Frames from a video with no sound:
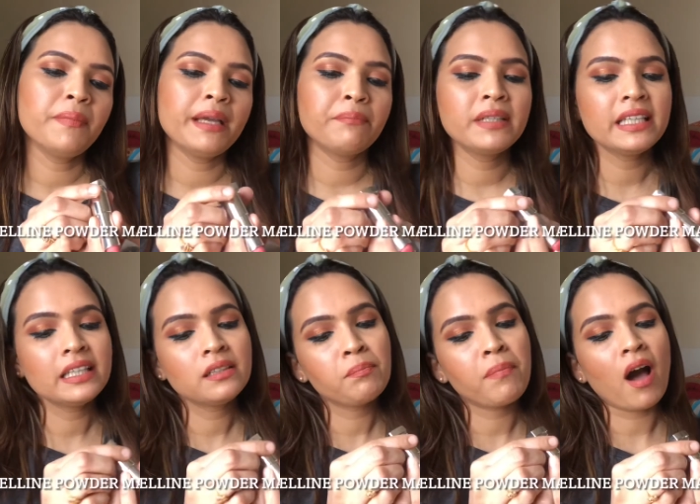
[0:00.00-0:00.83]

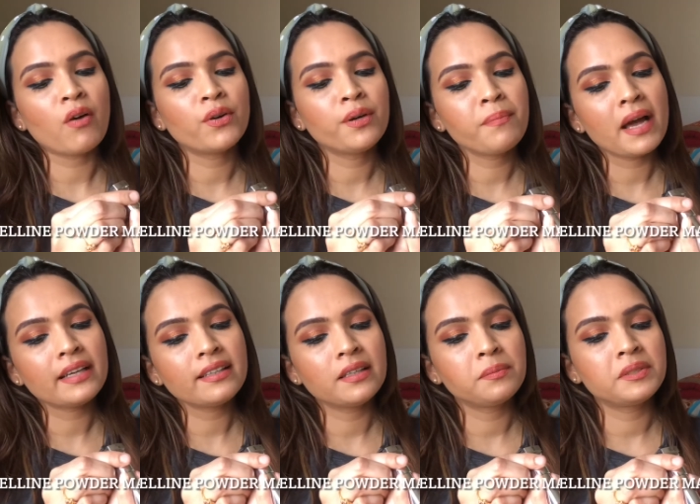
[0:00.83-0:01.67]
Maybelline powder
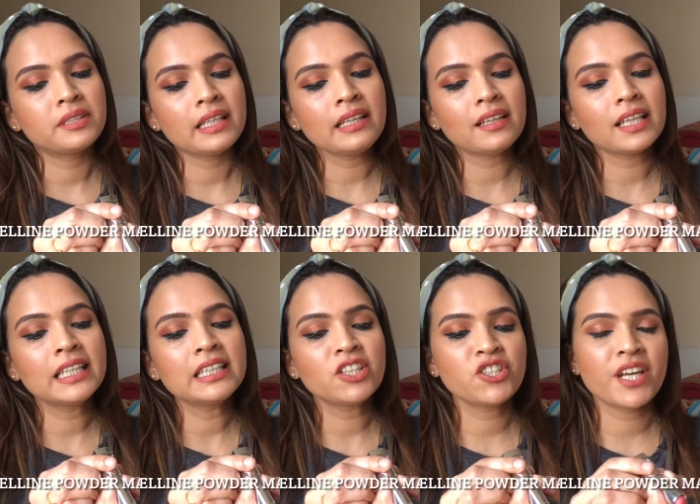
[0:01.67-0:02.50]
matte lipstick
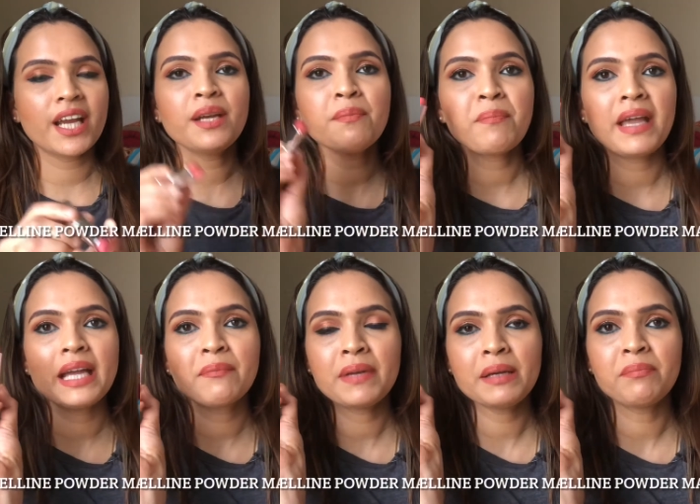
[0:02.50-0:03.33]
in the shade
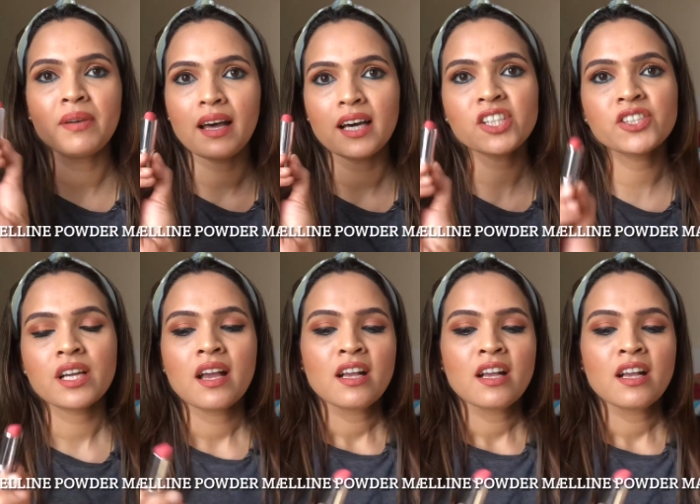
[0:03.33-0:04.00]
Make Me Blush.